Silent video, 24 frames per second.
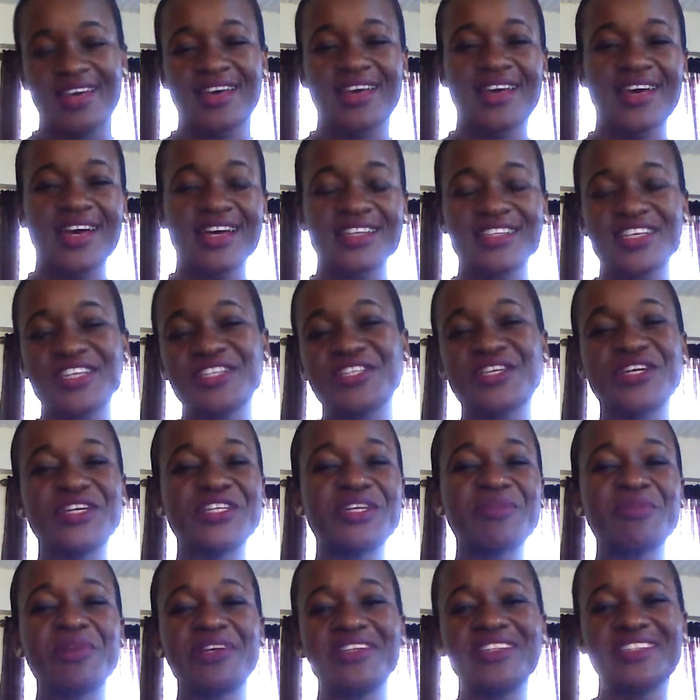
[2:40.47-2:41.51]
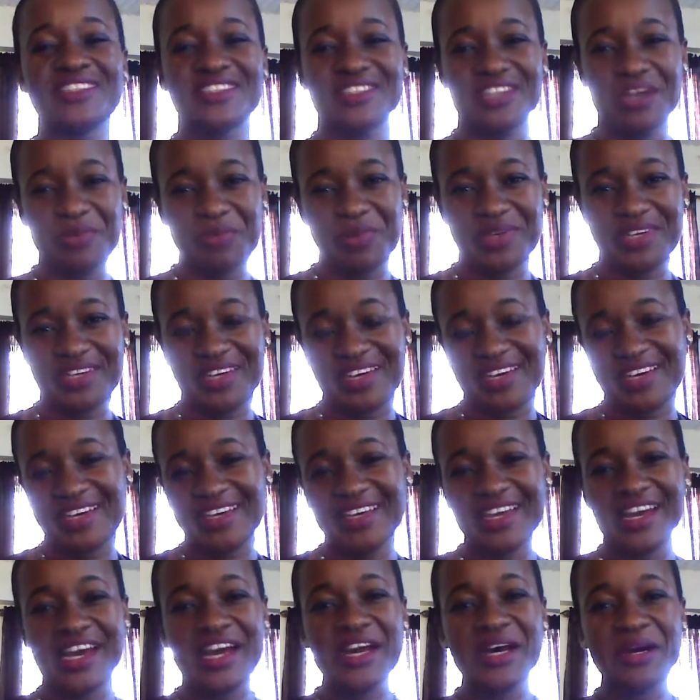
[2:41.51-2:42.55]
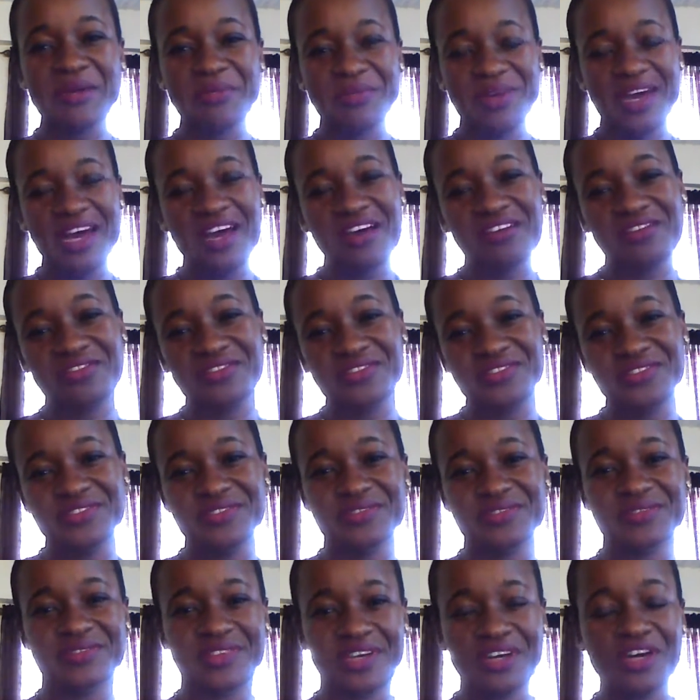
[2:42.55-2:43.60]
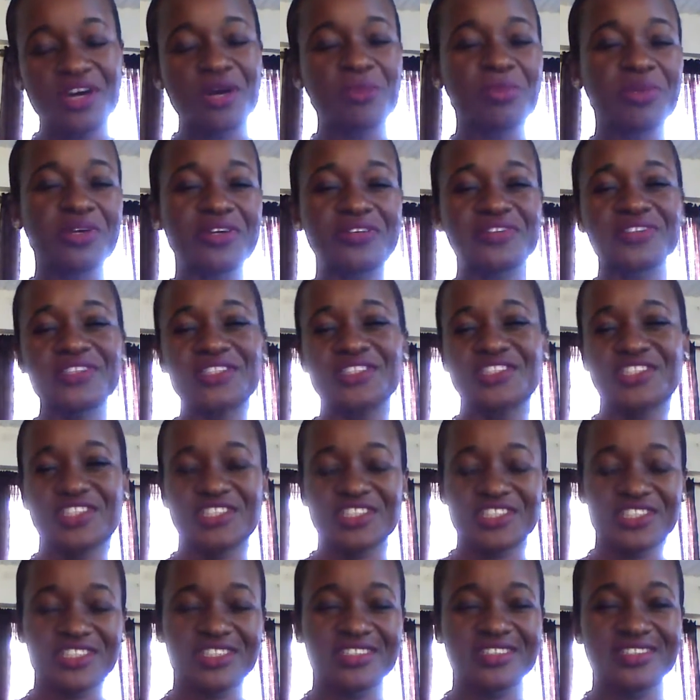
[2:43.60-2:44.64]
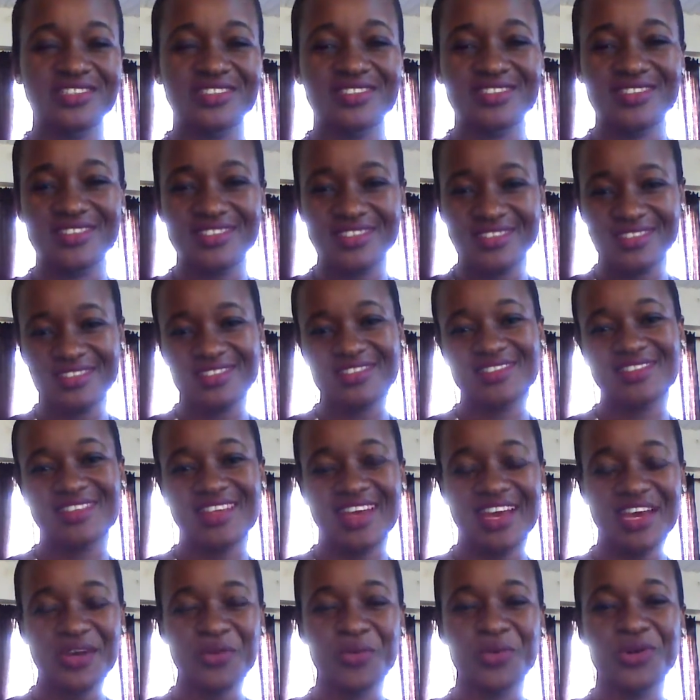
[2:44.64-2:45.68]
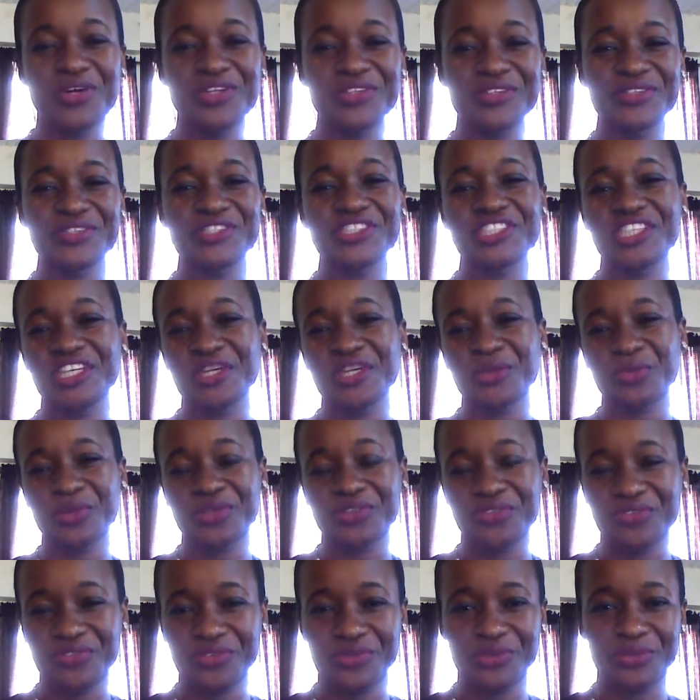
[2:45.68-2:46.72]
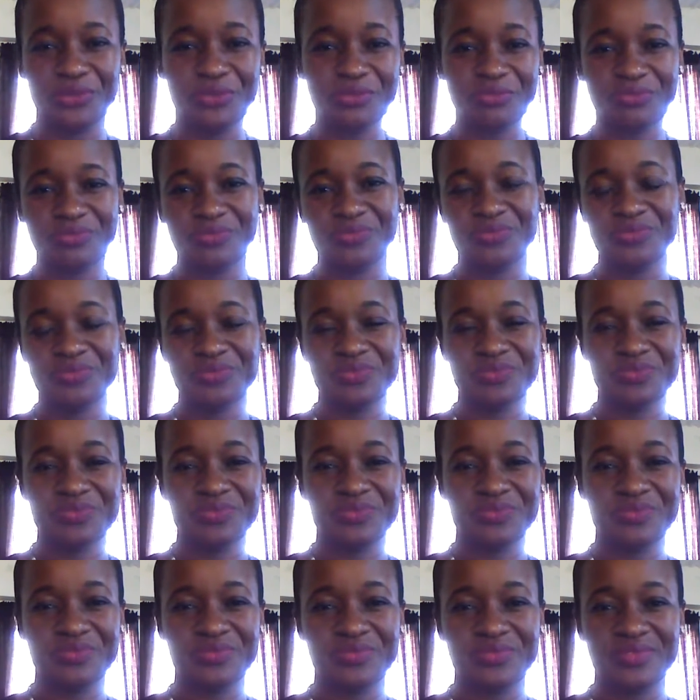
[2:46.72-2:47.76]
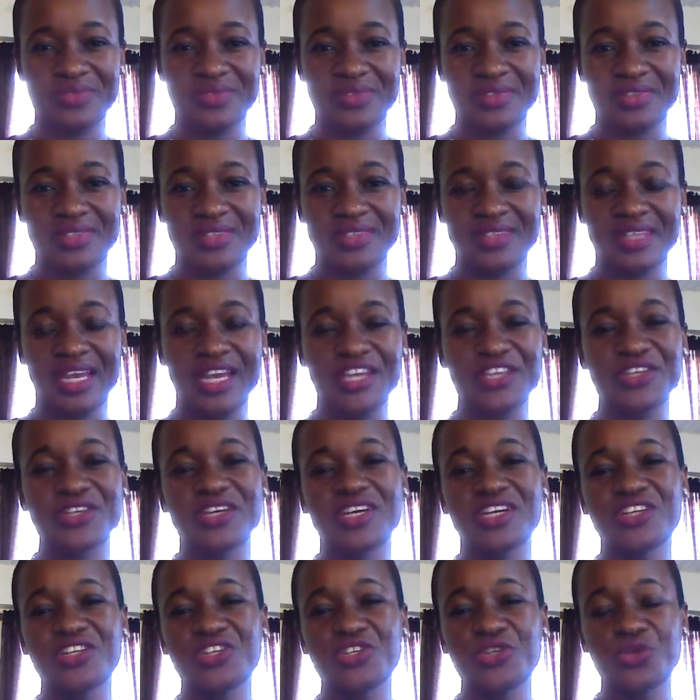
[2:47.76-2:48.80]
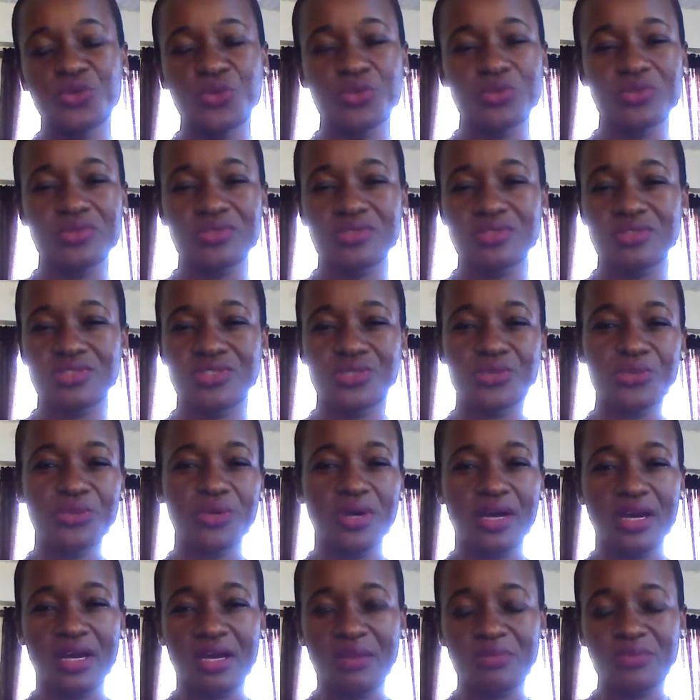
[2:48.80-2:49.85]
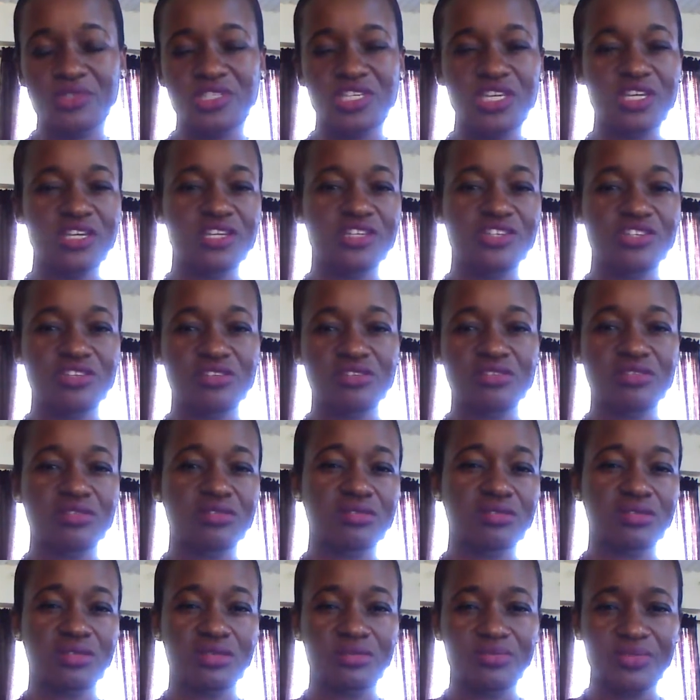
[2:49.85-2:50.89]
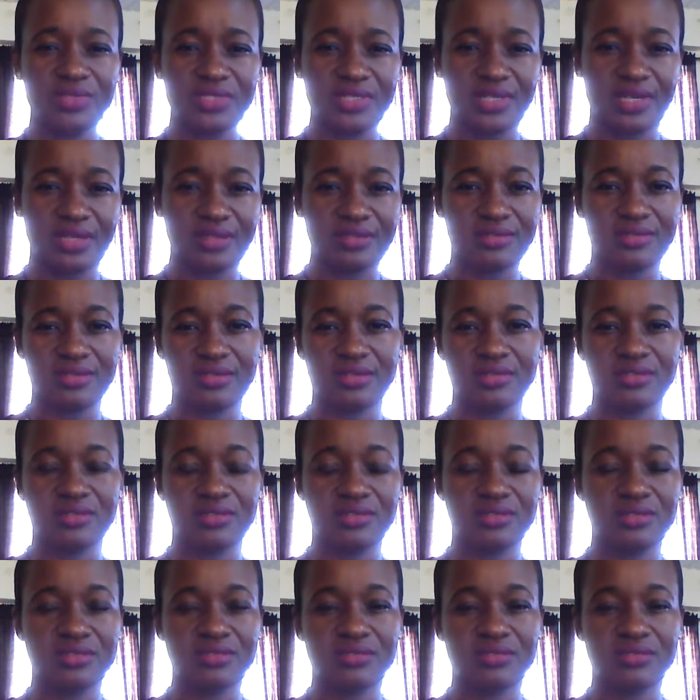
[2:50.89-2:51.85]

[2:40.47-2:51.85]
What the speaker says: as I thought about this topic, I have a couple of suggestions I want to share with you that you can use to change your circumstances,